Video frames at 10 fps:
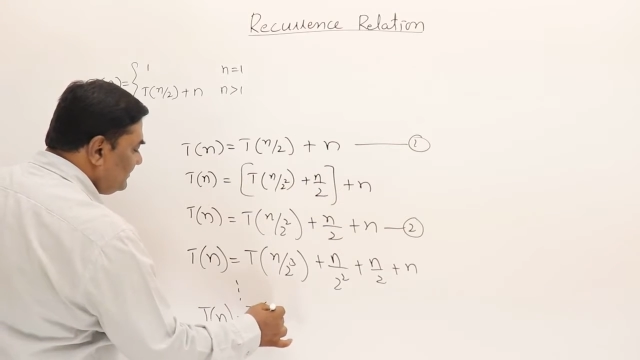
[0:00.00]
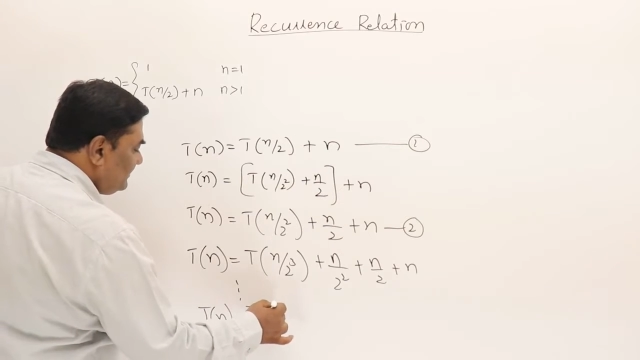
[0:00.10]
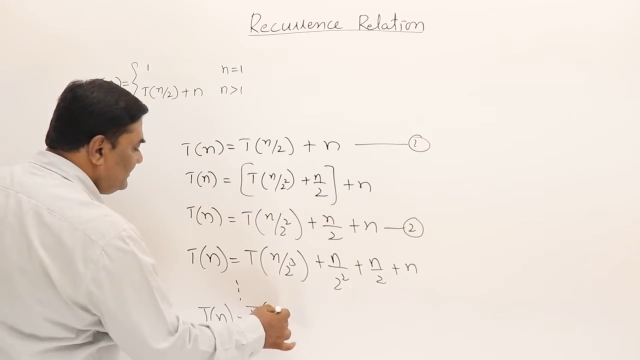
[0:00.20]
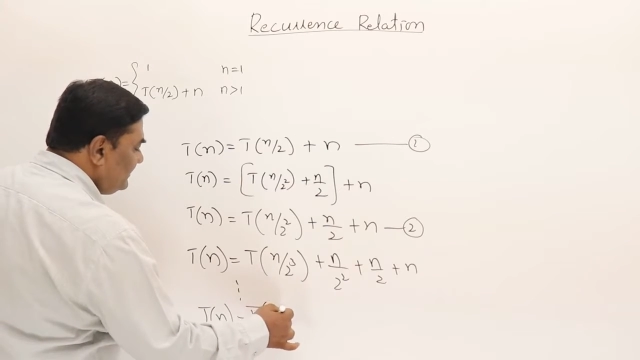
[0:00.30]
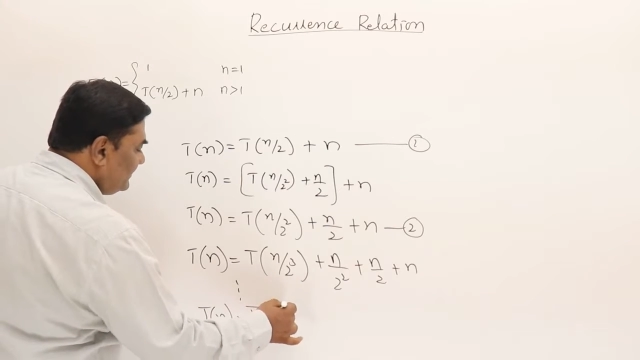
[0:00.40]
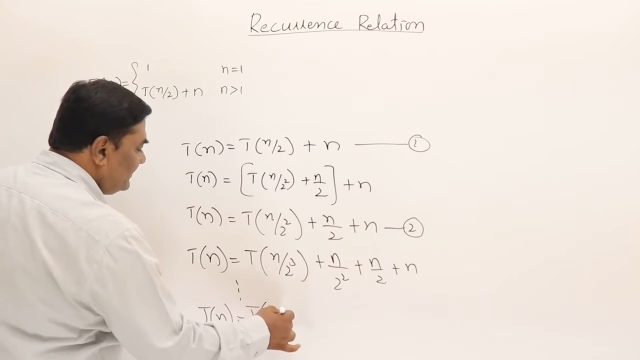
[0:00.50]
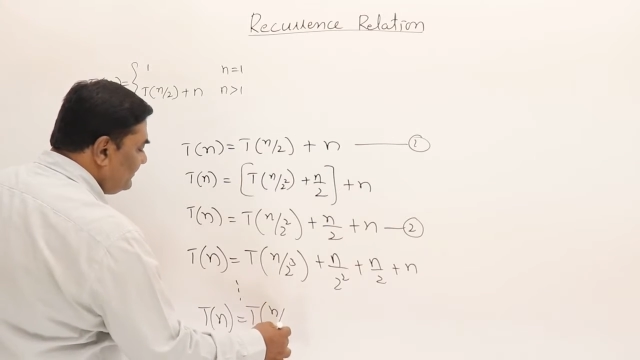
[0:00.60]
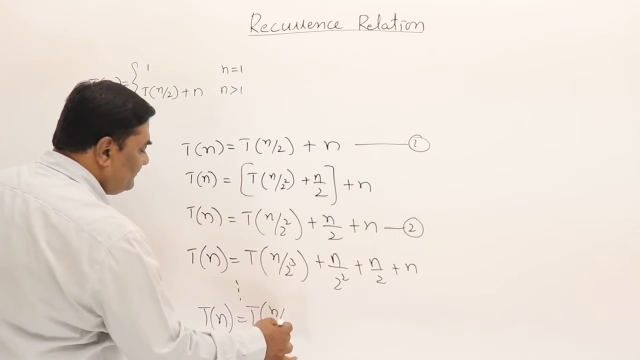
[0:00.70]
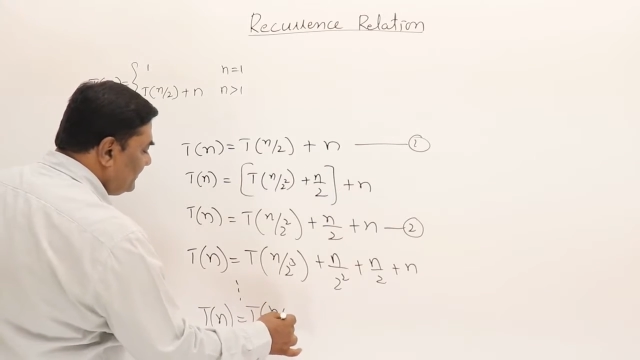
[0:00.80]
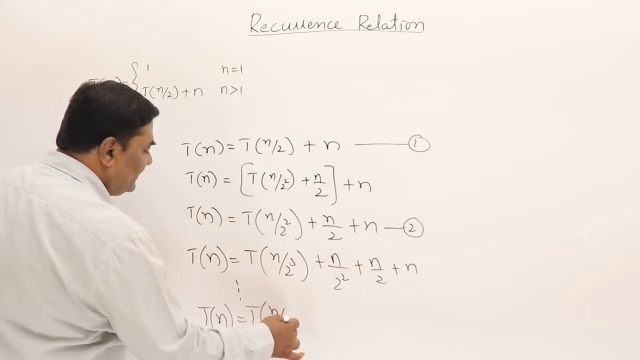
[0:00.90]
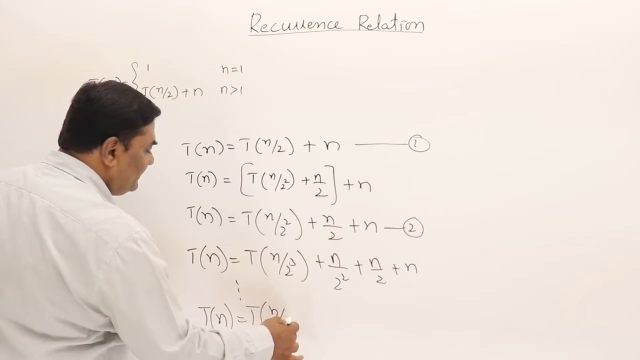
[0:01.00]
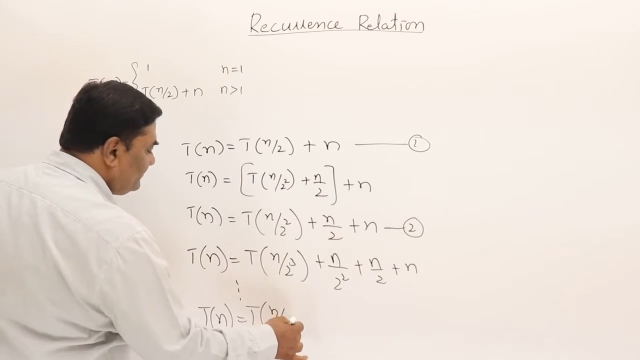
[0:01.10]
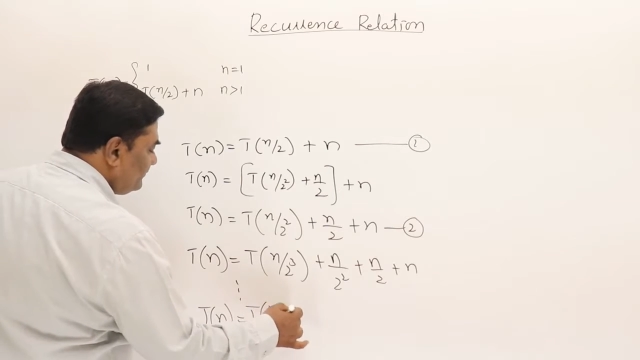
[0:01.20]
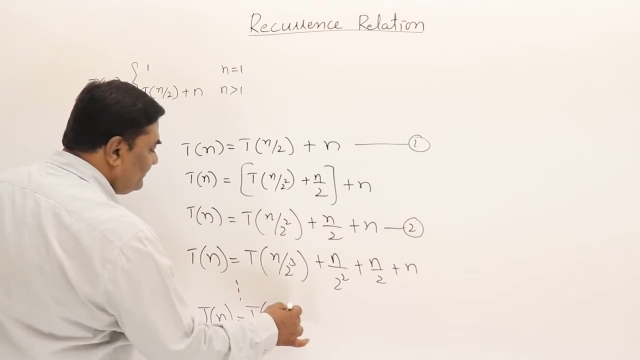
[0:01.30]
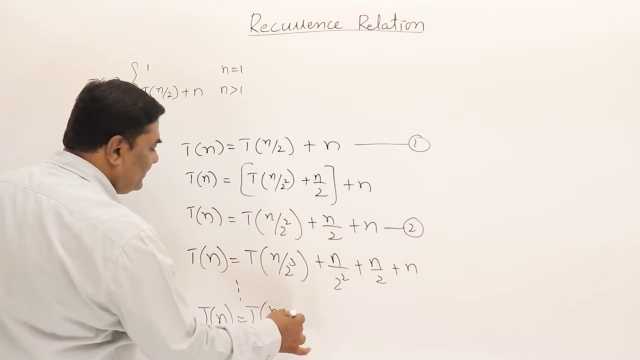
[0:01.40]
Tn by
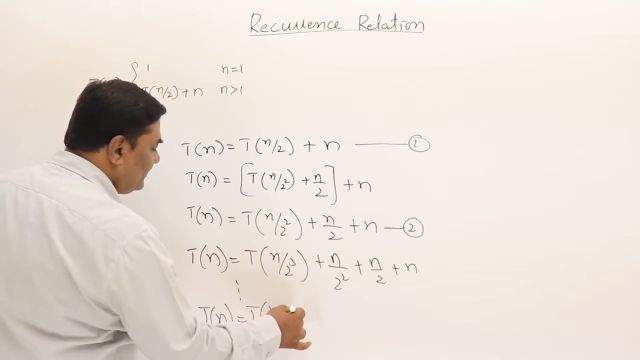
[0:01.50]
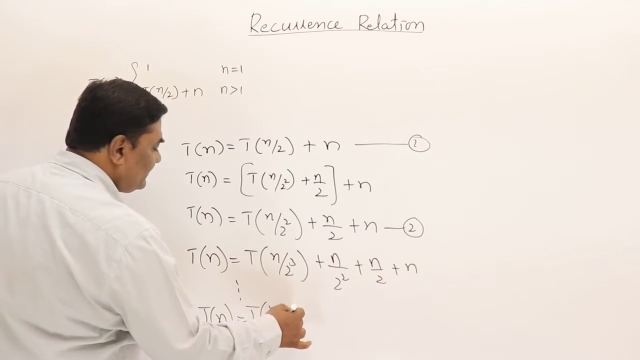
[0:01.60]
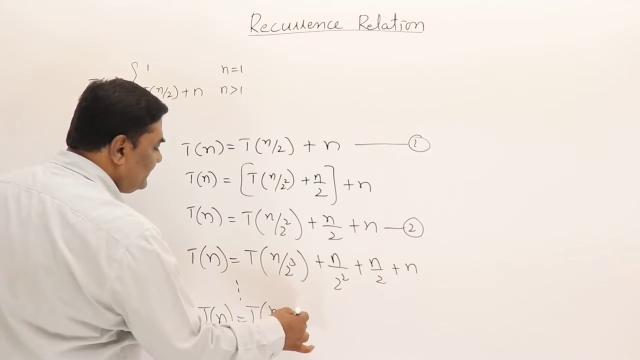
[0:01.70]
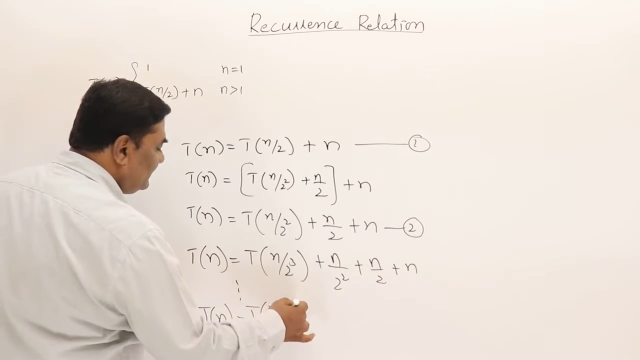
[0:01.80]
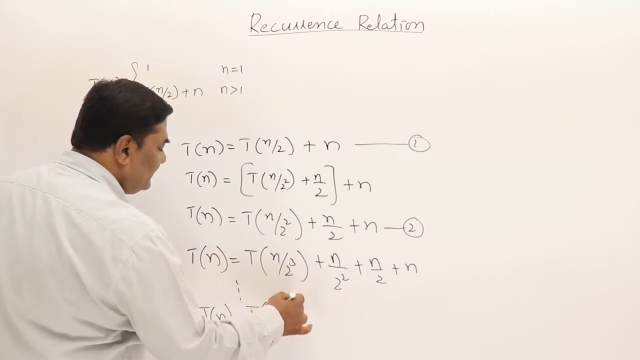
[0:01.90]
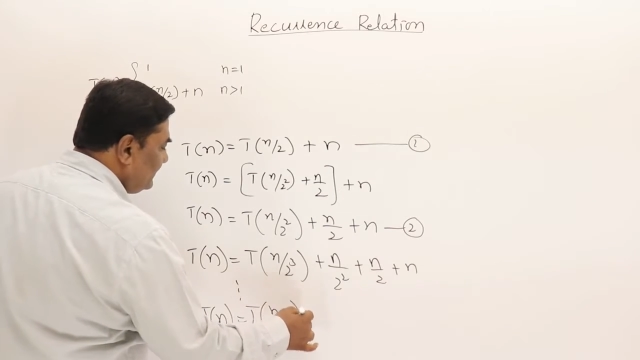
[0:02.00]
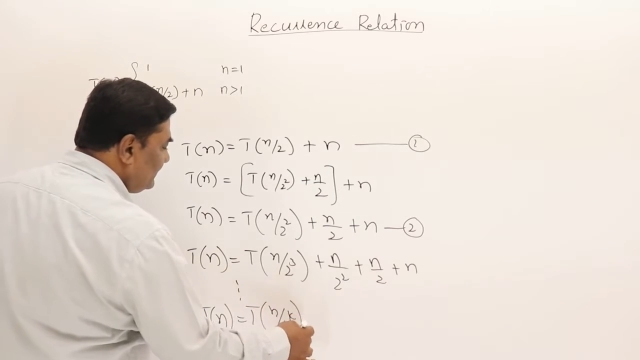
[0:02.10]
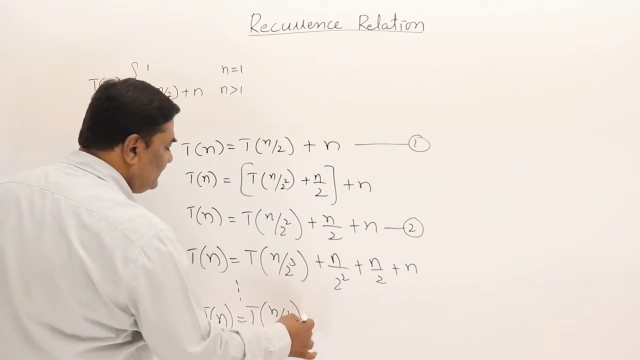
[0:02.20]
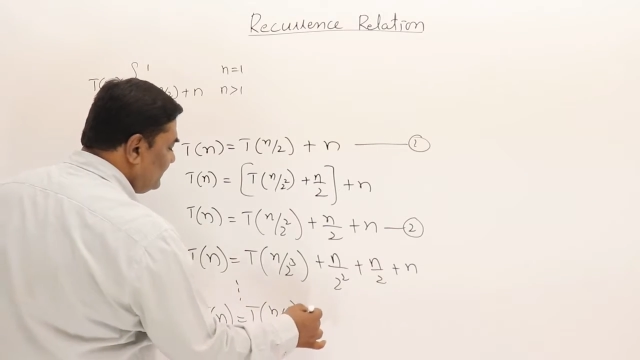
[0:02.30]
2 power k